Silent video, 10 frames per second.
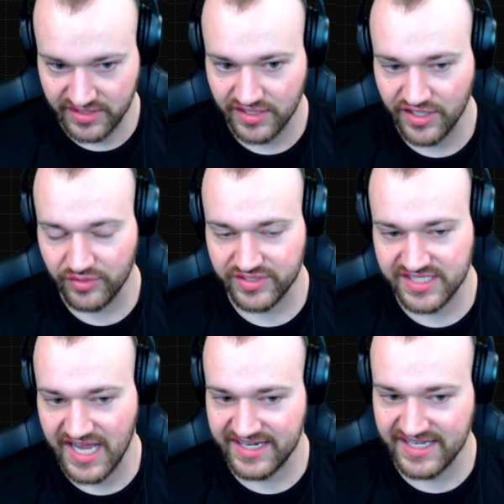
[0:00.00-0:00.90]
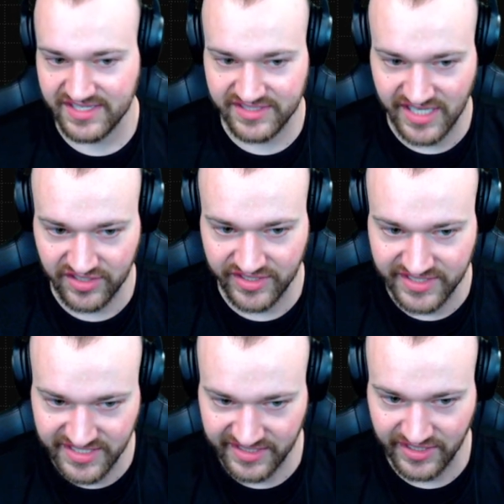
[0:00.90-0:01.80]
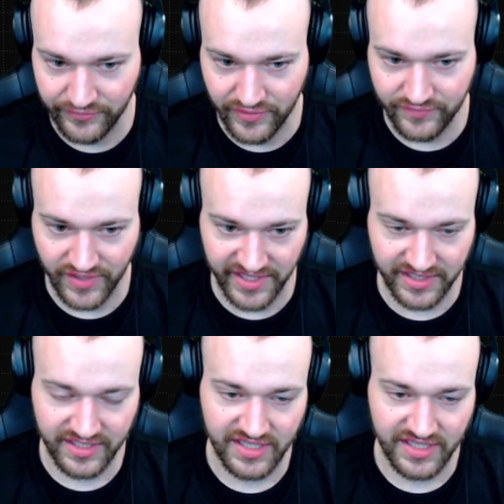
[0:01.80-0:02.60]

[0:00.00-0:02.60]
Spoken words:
You know, it's not necessarily indicative of like